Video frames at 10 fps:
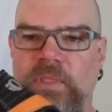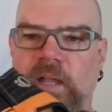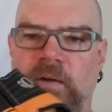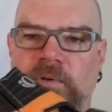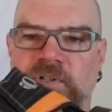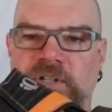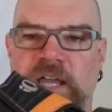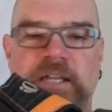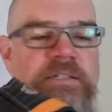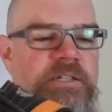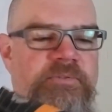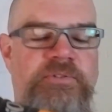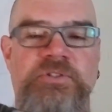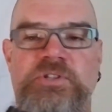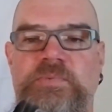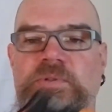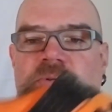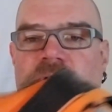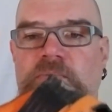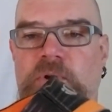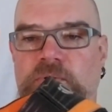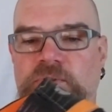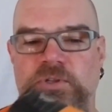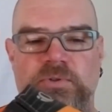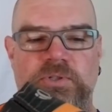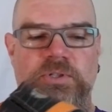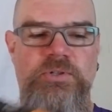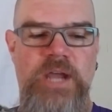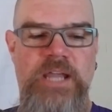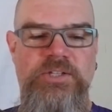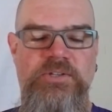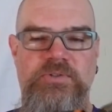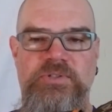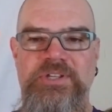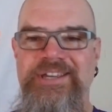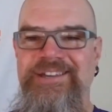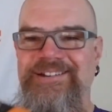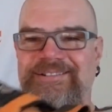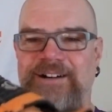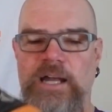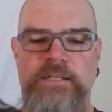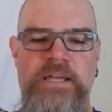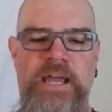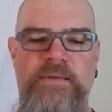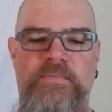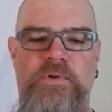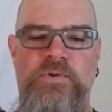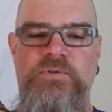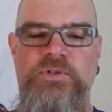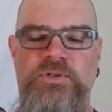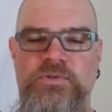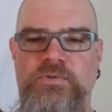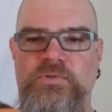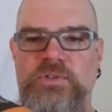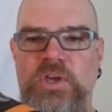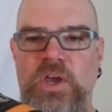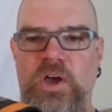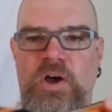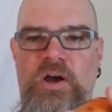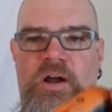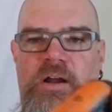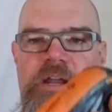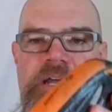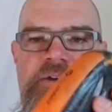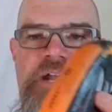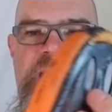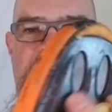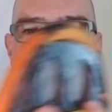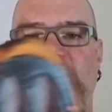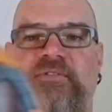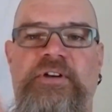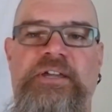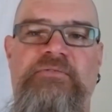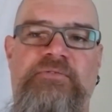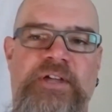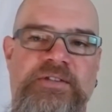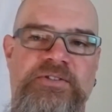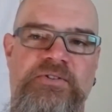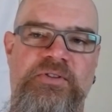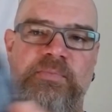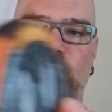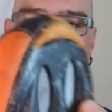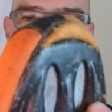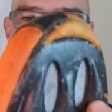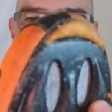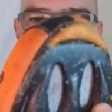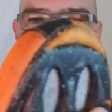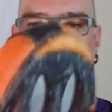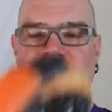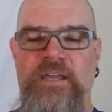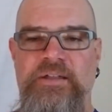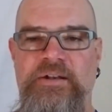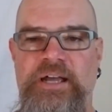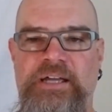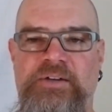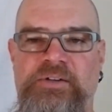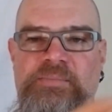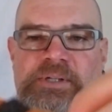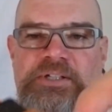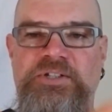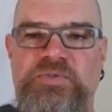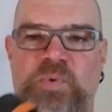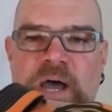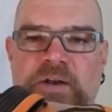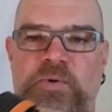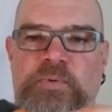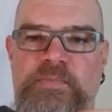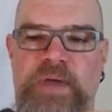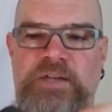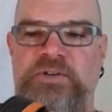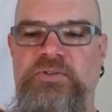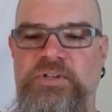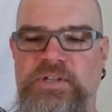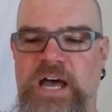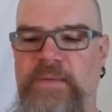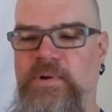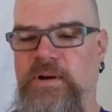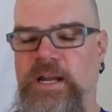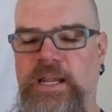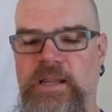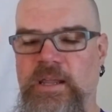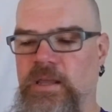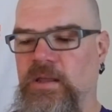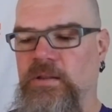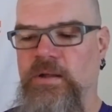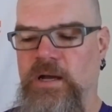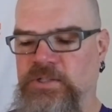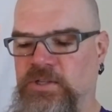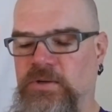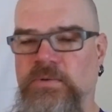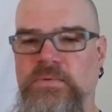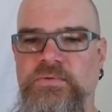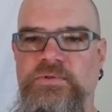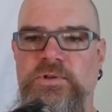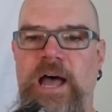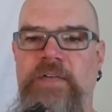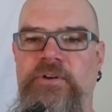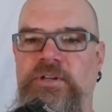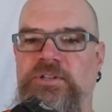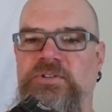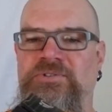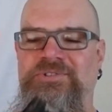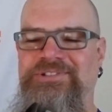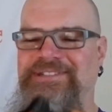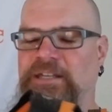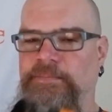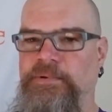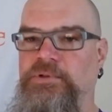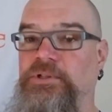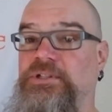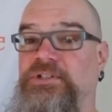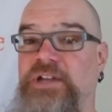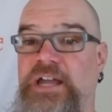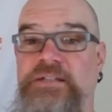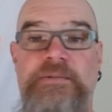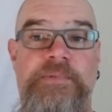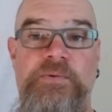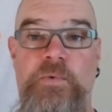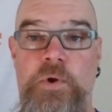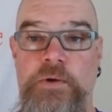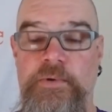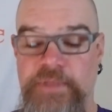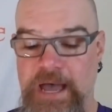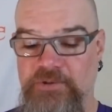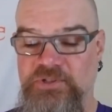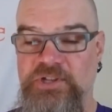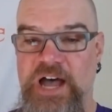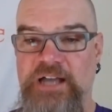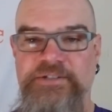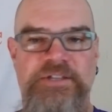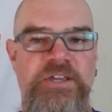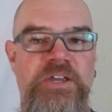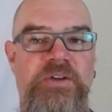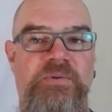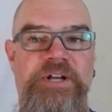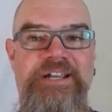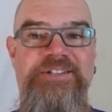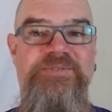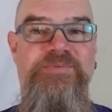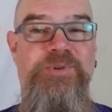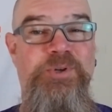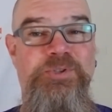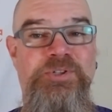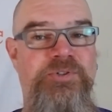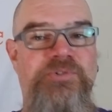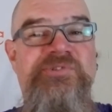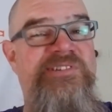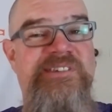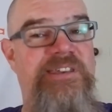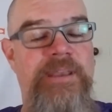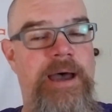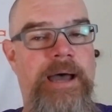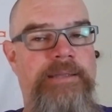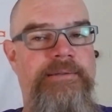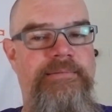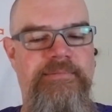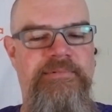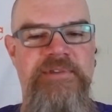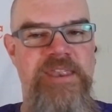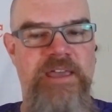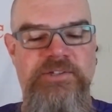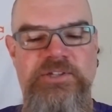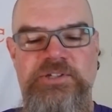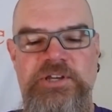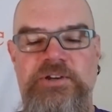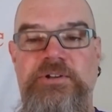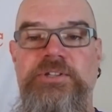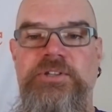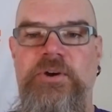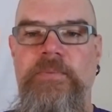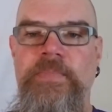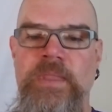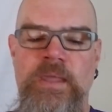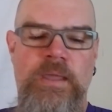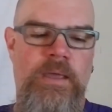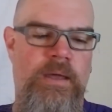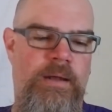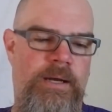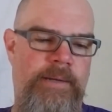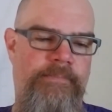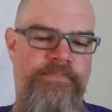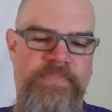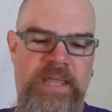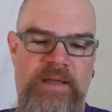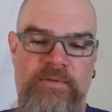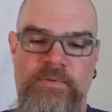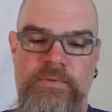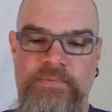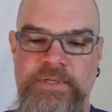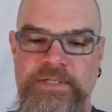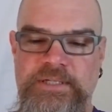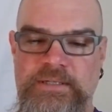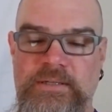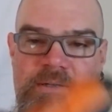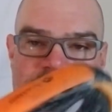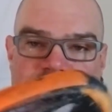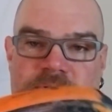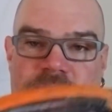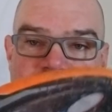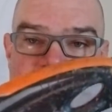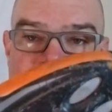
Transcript: I will say differences between road shoes and tri shoes. A lot of time road shoes are not going to have like vents on the bottom, and they're not going to be just wide open mesh on the top. All right. Also, triathlon shoes typically designed to be worn without socks, whereas road shoes not necessarily so. All right. Now, the reason tri